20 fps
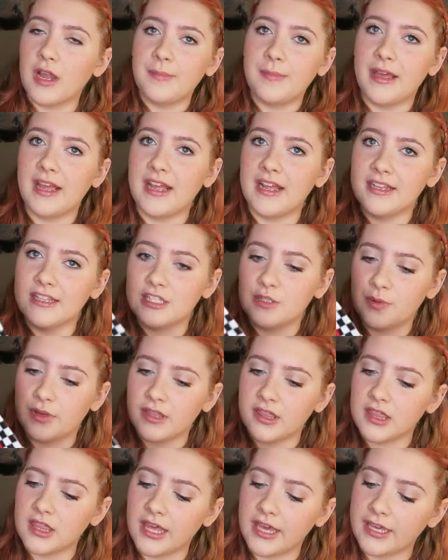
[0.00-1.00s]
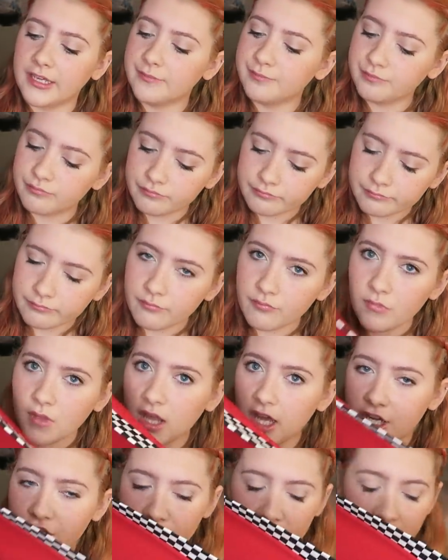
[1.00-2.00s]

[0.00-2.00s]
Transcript: red pants with like a